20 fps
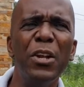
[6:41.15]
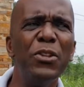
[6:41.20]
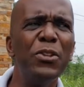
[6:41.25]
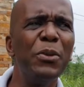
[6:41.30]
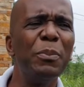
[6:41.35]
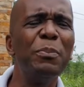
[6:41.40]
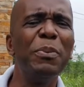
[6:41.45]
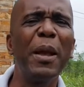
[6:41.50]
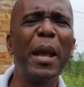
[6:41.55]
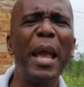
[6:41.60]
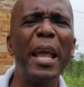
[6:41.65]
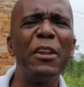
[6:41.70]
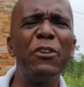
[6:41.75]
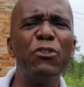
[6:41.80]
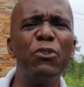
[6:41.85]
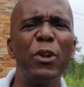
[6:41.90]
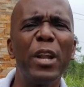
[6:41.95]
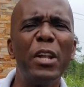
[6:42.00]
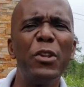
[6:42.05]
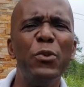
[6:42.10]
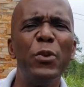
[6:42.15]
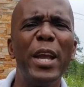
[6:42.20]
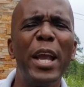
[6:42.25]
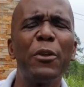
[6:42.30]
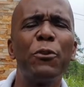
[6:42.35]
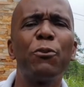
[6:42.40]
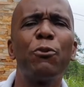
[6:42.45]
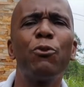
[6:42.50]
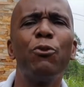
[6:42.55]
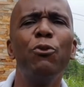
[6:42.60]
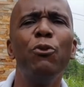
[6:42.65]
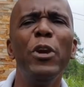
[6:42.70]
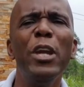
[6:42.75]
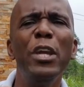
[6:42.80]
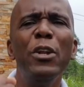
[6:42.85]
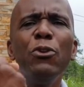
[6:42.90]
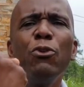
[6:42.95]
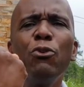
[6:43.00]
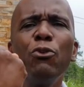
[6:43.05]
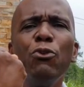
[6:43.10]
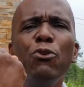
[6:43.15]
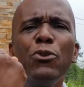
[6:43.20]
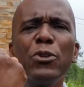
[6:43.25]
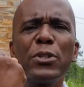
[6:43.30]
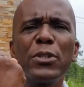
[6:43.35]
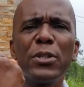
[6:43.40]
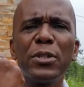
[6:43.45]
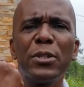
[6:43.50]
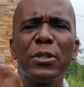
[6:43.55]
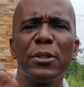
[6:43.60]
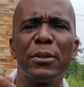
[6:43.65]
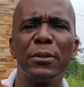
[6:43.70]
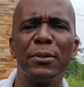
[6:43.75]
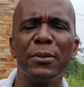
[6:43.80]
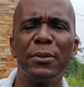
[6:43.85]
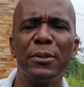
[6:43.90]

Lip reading: to ensure that you get real growth.